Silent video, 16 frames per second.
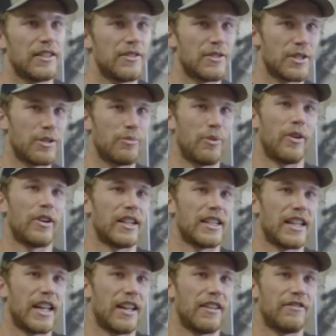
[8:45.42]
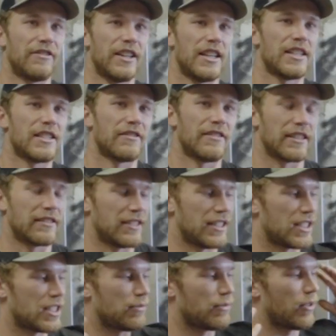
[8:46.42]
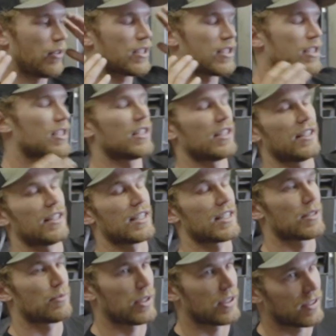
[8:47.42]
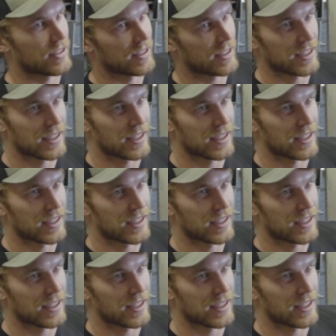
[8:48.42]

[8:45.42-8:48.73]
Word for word: you supporting dave indirectly supports this build